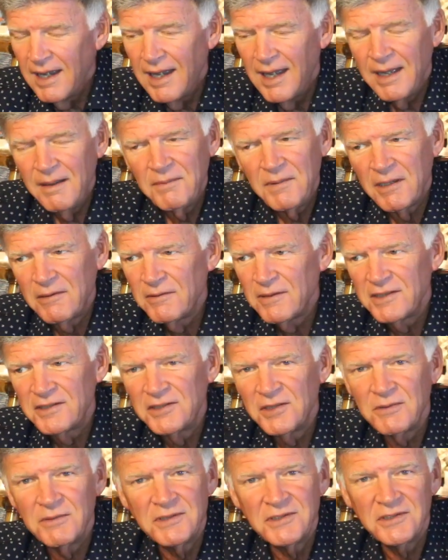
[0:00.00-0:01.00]
I'm not really
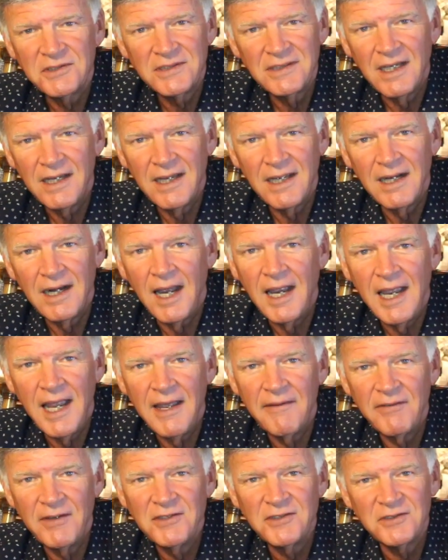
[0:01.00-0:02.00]
sure what you're saying. I
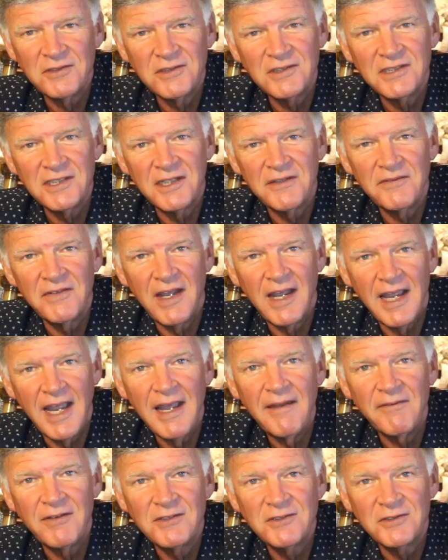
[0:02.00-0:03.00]
have insurance, and if I
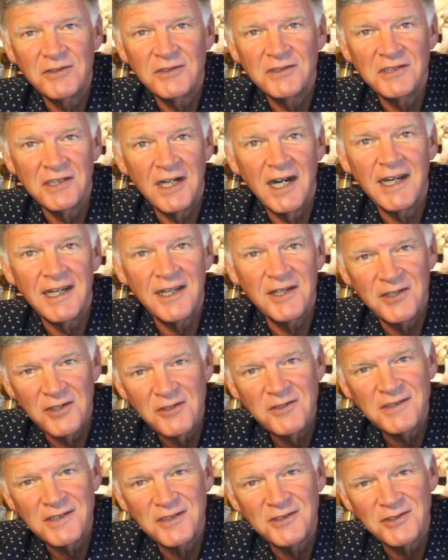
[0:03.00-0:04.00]
have insurance and I can
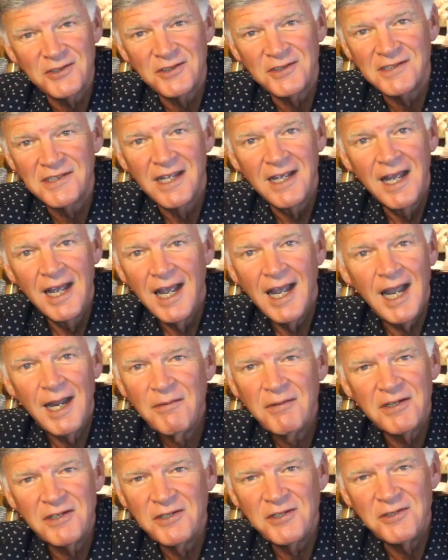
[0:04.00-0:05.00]
use insurance,
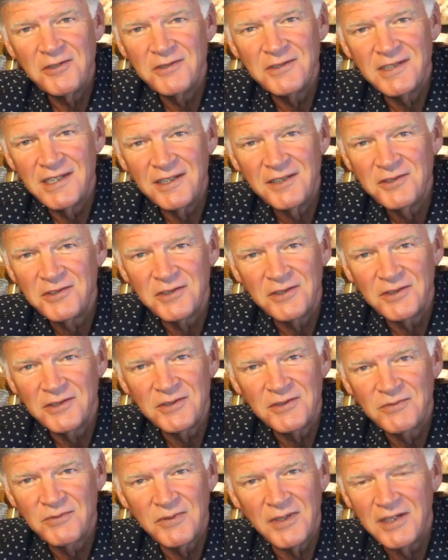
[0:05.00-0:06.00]
I'm going to use
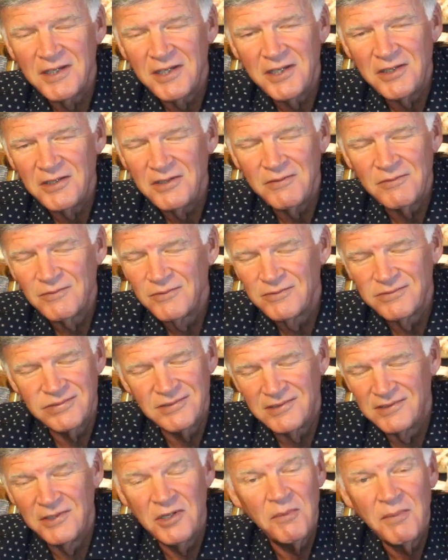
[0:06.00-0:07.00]
insurance
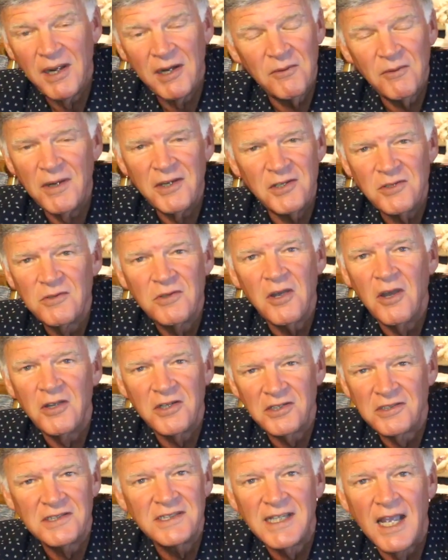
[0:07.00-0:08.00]
no matter what you call
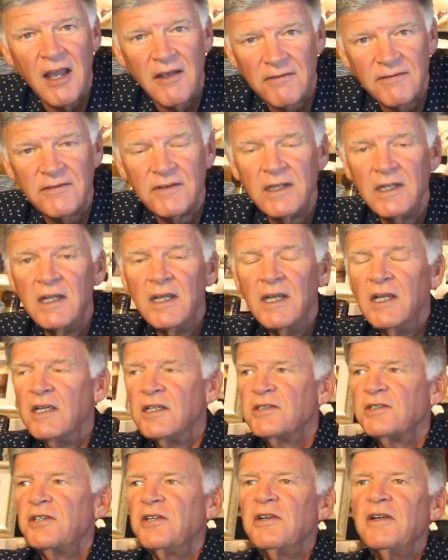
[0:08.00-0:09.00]
yourself.
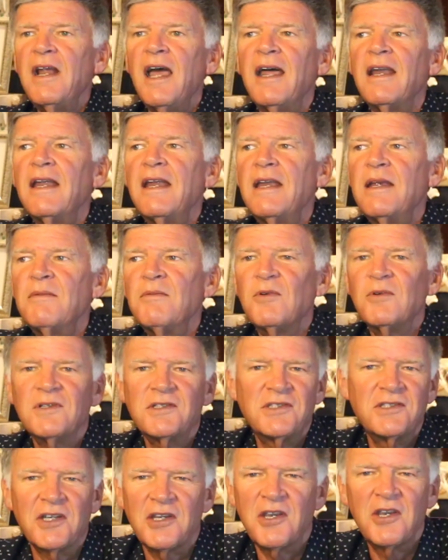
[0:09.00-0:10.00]
So you're not any more
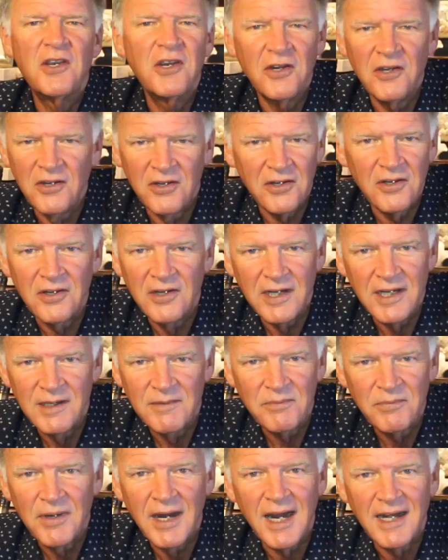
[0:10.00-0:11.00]
secure
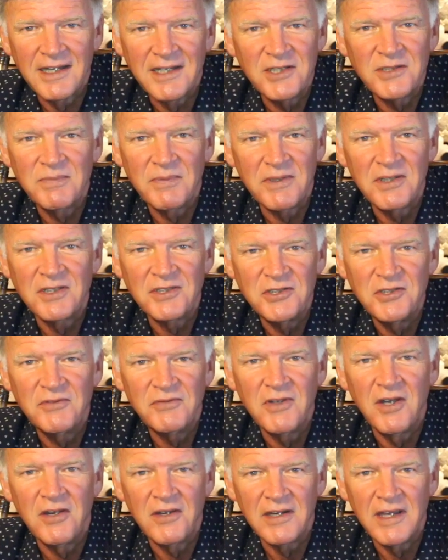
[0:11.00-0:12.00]
in practice because you've
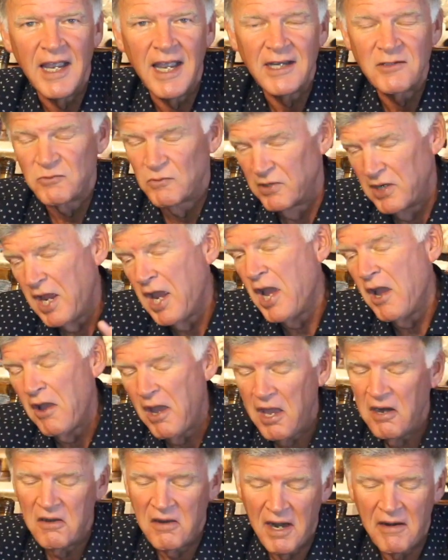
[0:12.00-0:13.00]
gone cash. Well, now
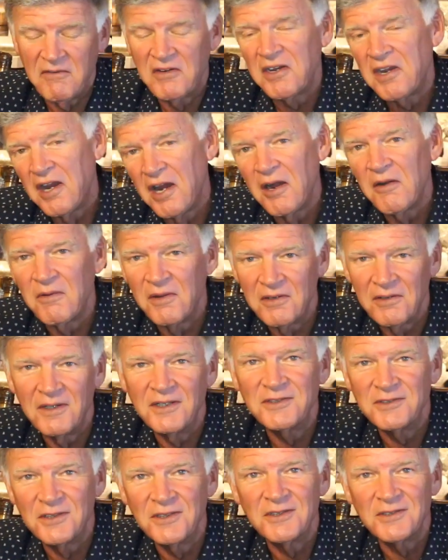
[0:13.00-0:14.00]
I don't have to care whether
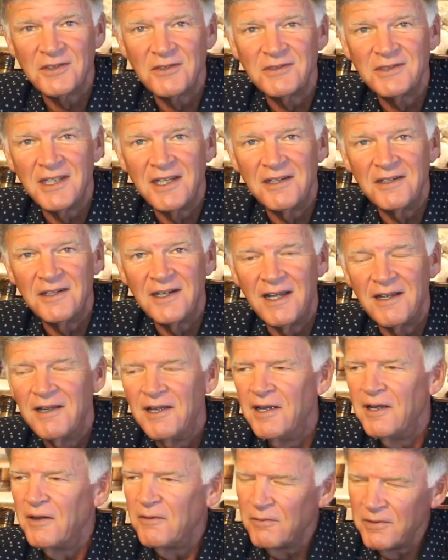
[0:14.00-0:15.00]
insurance goes out or not.
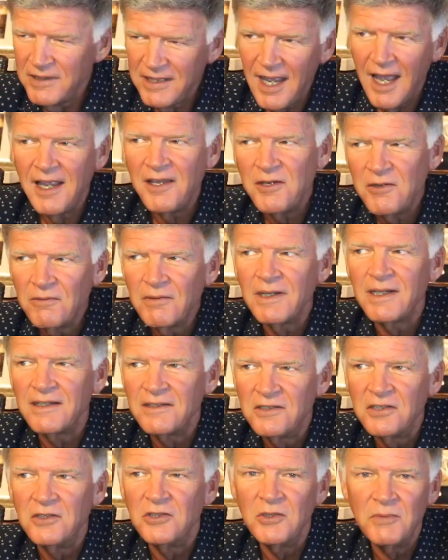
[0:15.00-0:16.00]
Well, yeah, you really
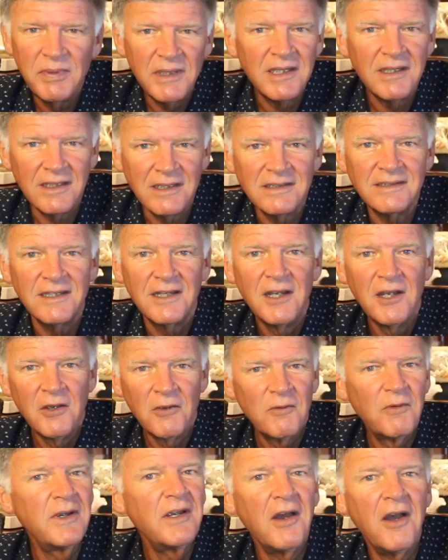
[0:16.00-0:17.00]
do, because
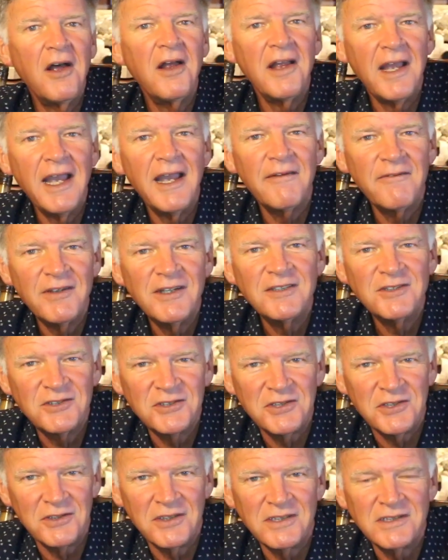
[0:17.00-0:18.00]
we all have
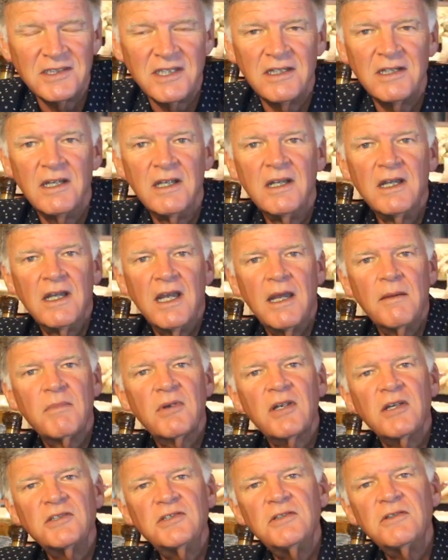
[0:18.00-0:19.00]
insurance, and
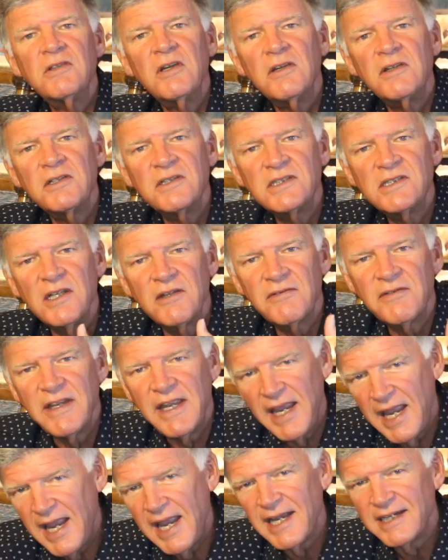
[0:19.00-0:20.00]
because you call yourself
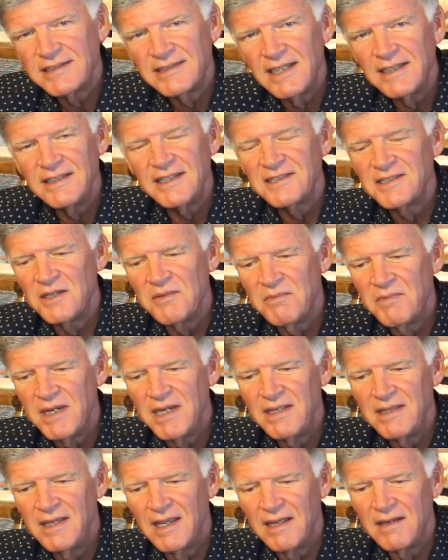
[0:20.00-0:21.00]
cash, that doesn't
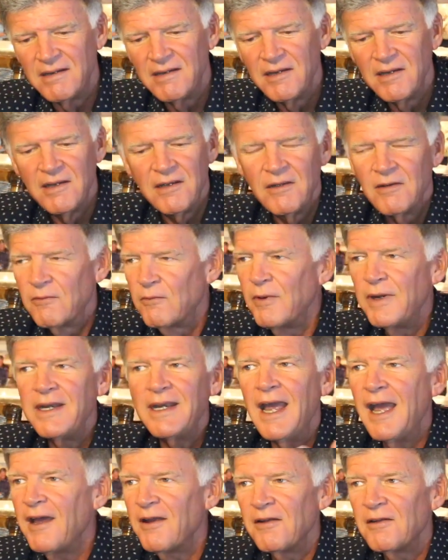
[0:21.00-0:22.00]
mean that
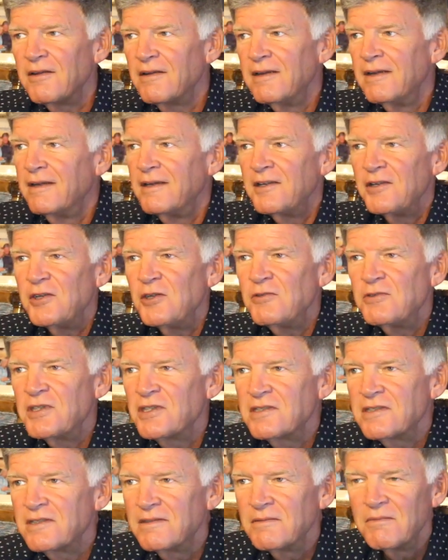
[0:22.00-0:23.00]
you
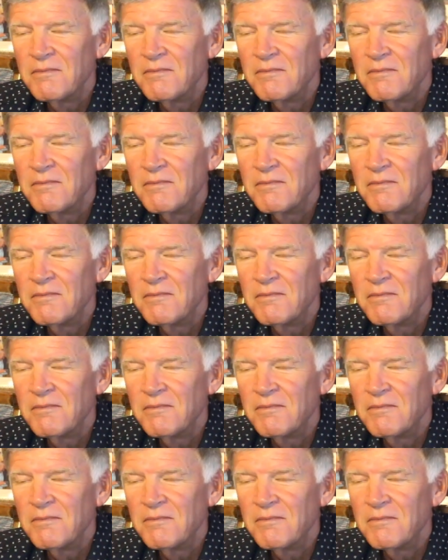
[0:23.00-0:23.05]
just